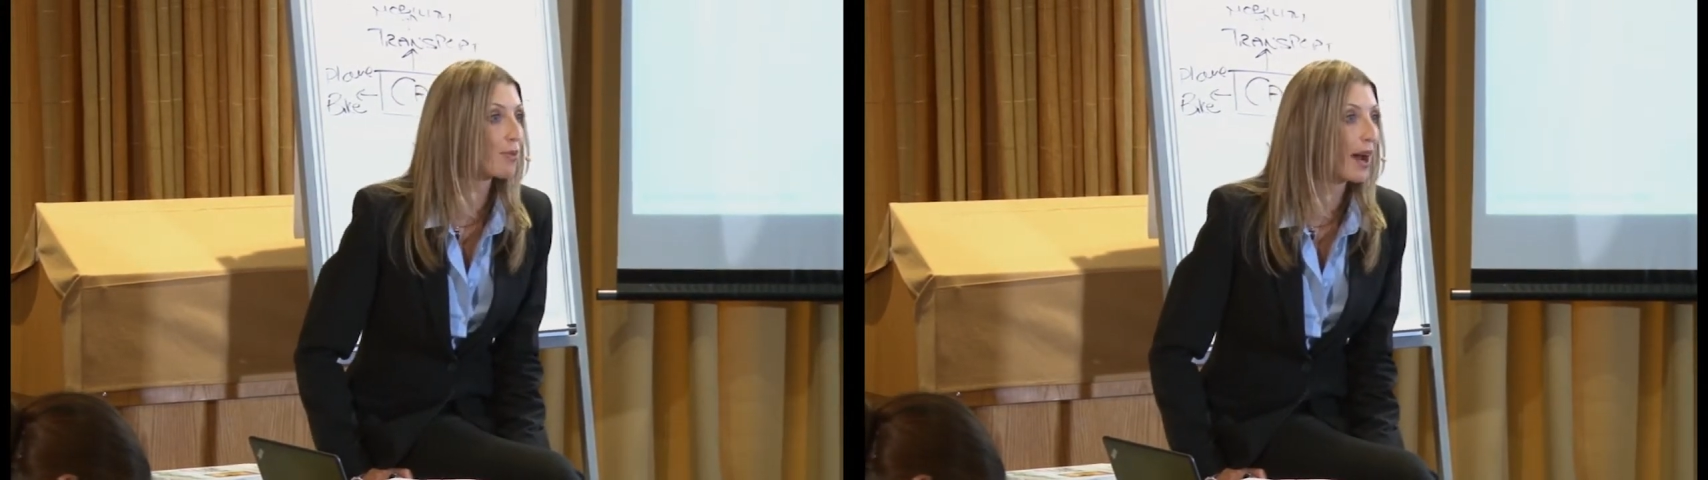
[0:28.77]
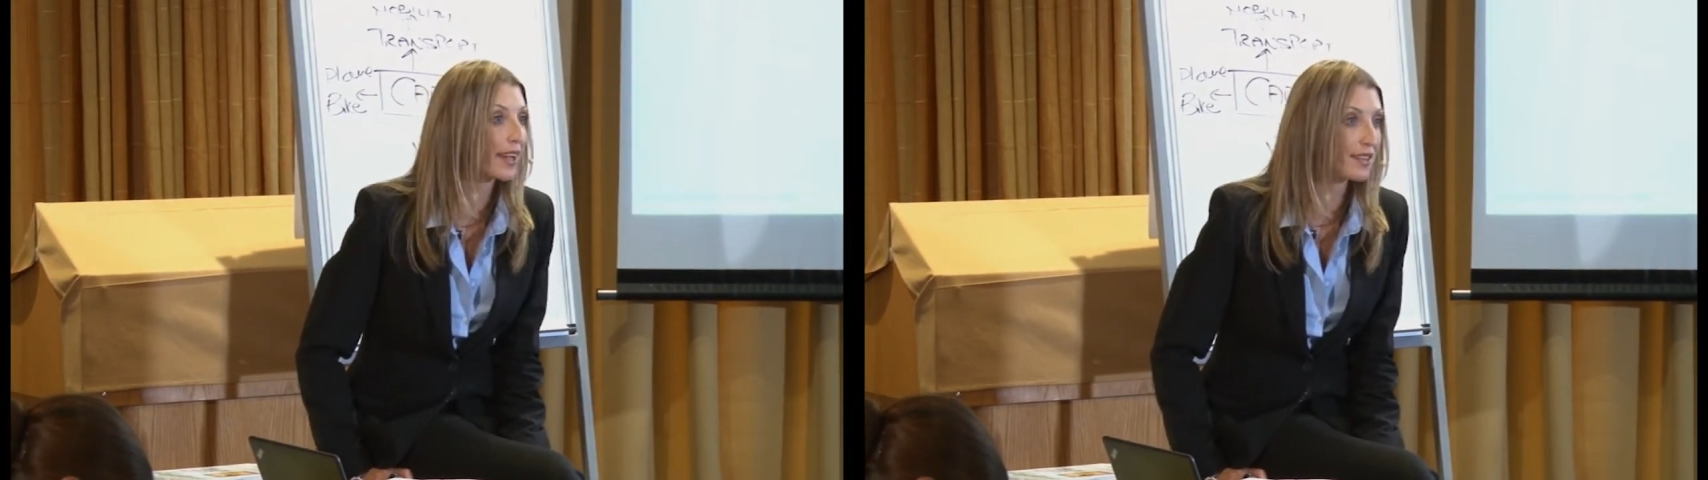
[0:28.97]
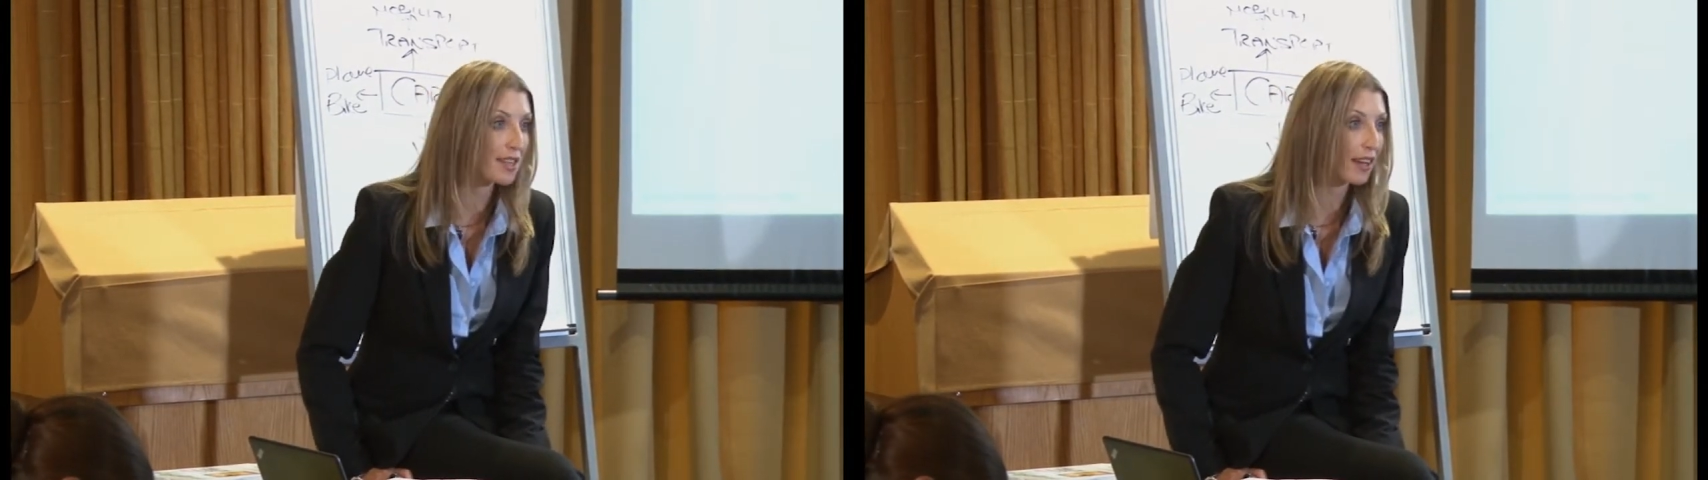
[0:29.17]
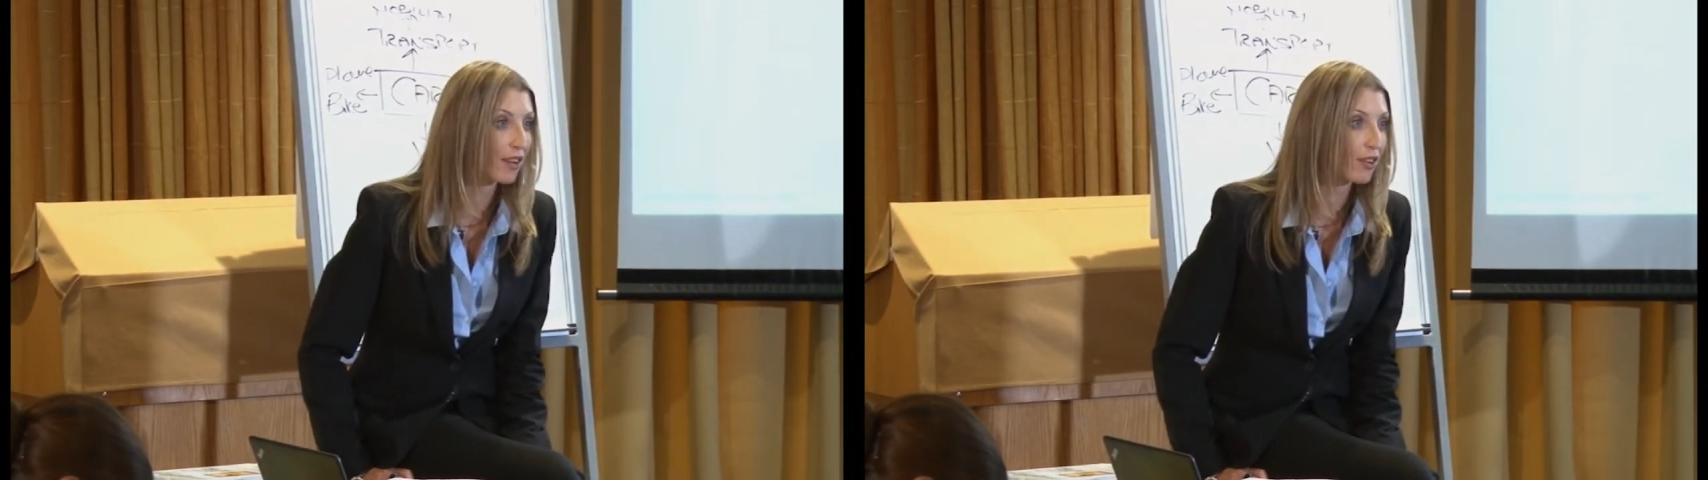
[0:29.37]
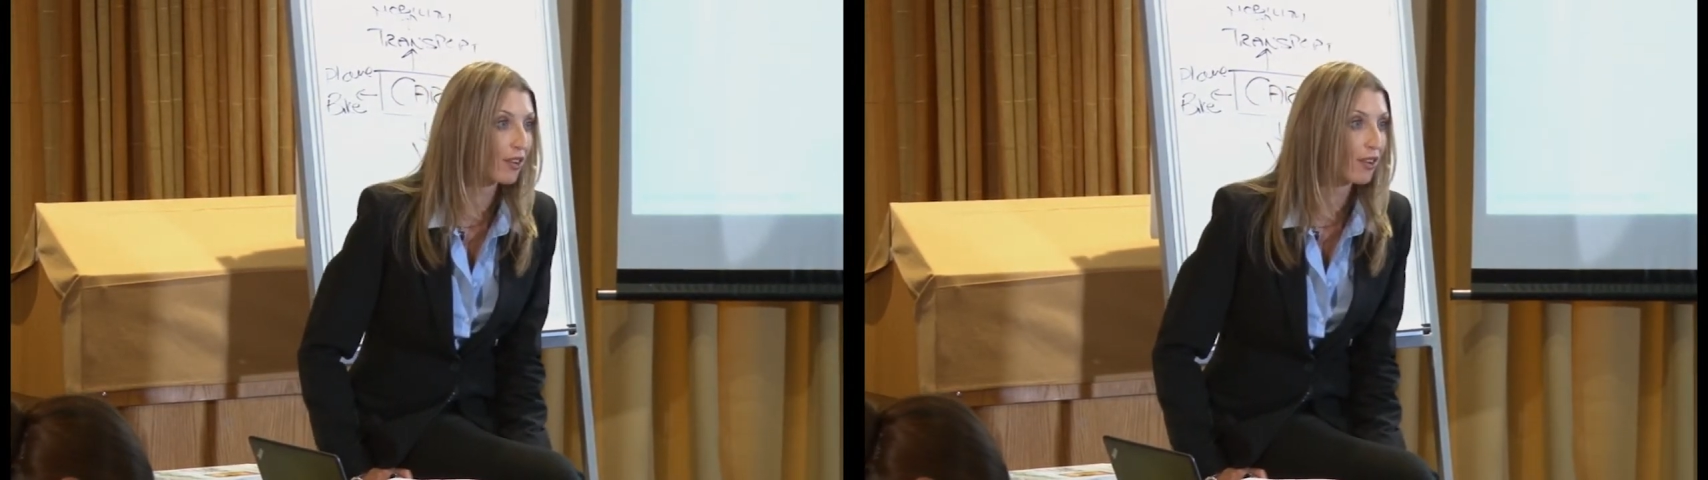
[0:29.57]
Y, and
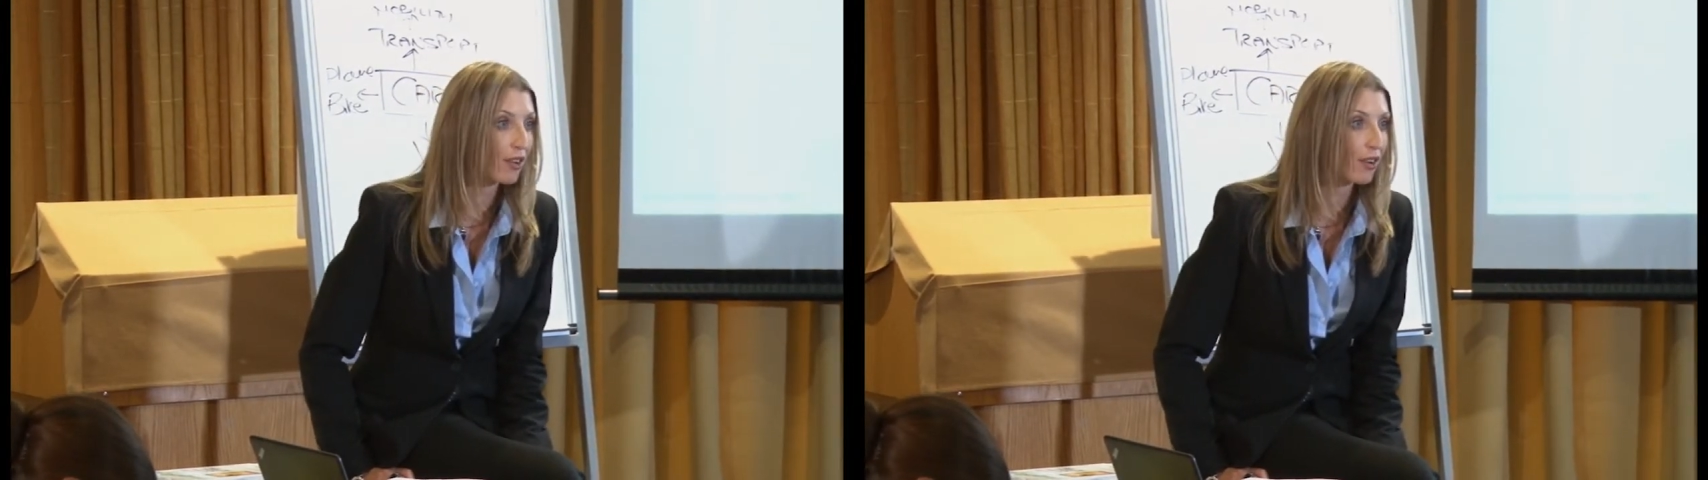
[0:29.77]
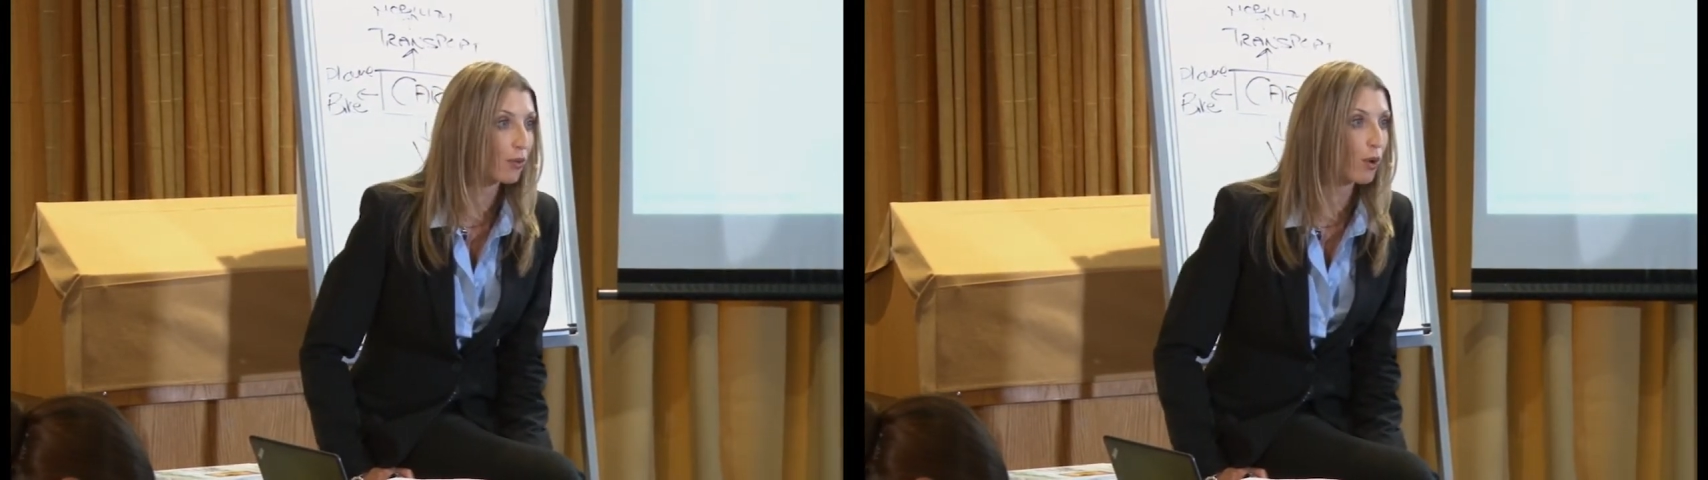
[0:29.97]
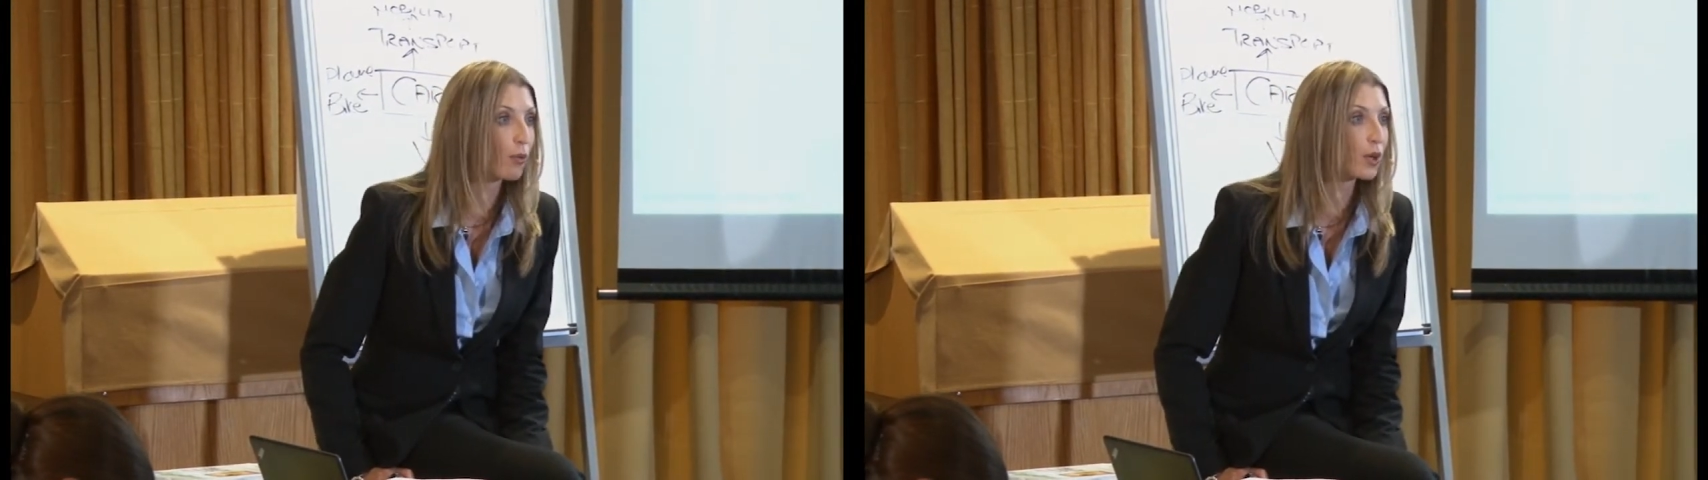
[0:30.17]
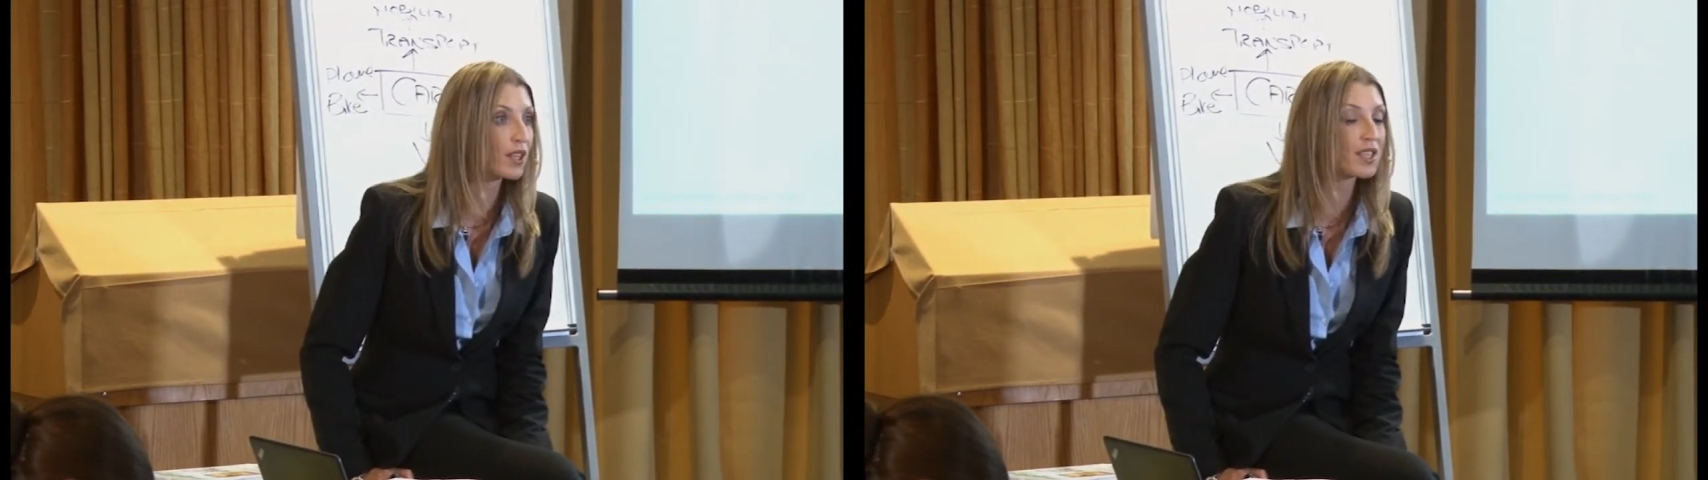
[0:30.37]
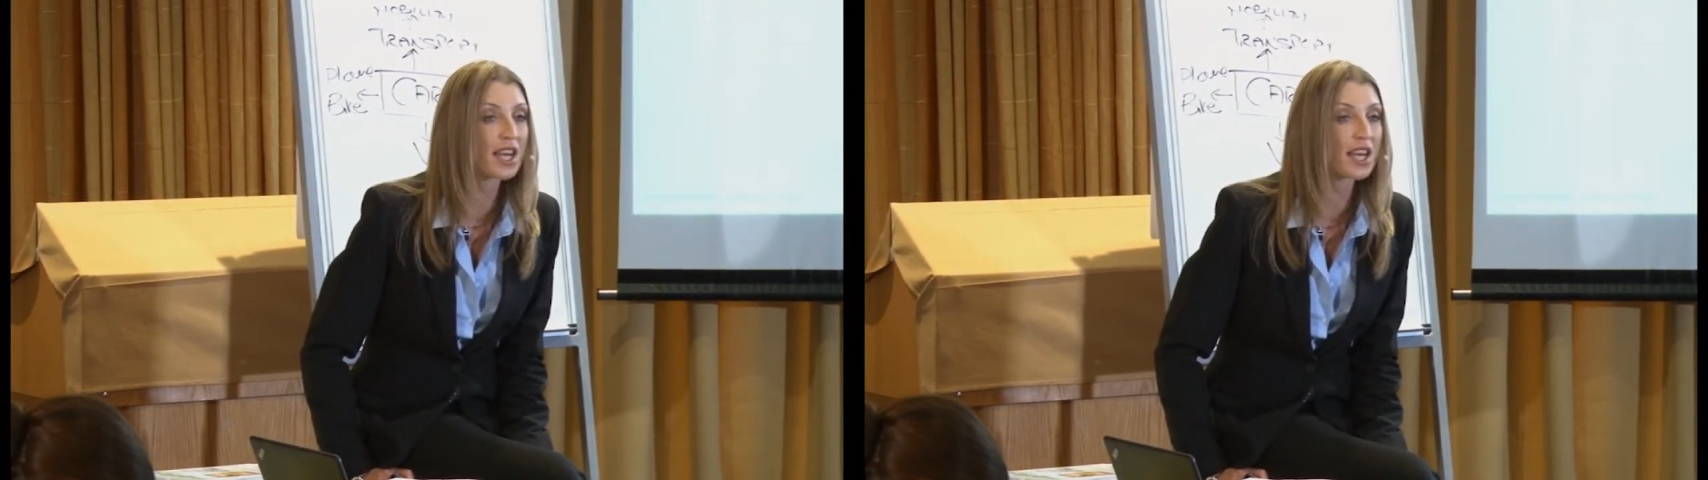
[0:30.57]
Z? What would it